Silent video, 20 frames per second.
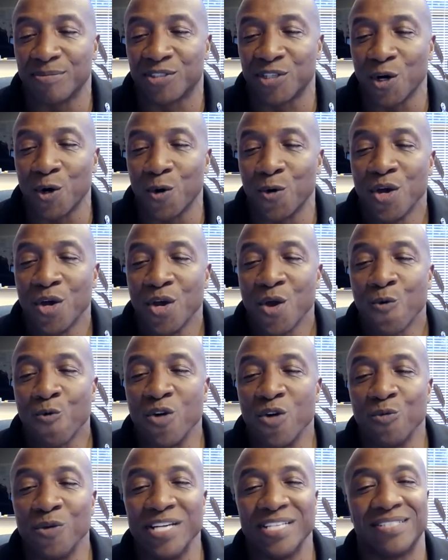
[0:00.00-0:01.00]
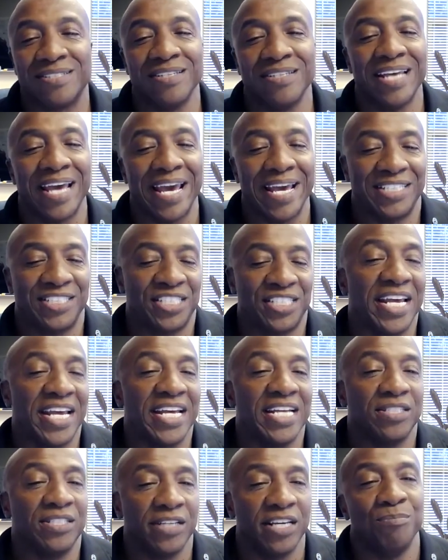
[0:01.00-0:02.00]
So when we see a
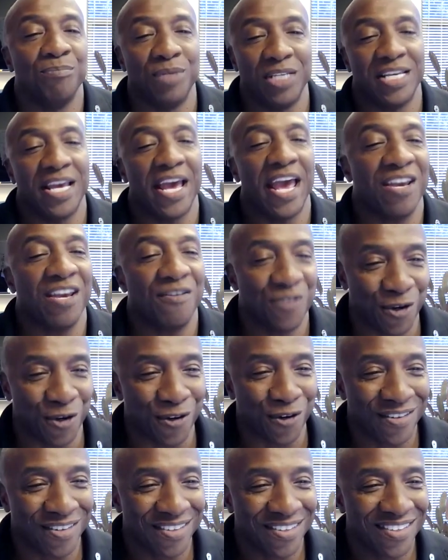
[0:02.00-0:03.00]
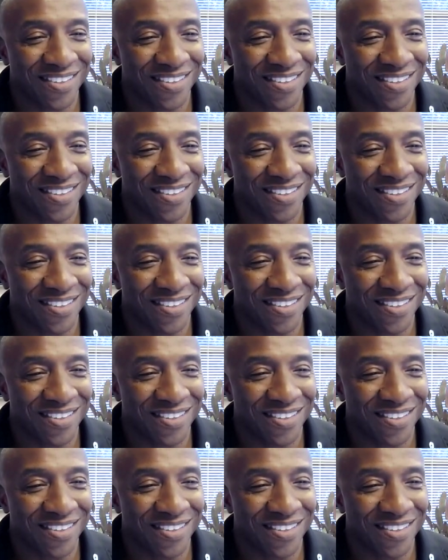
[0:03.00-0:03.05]
change in behavior,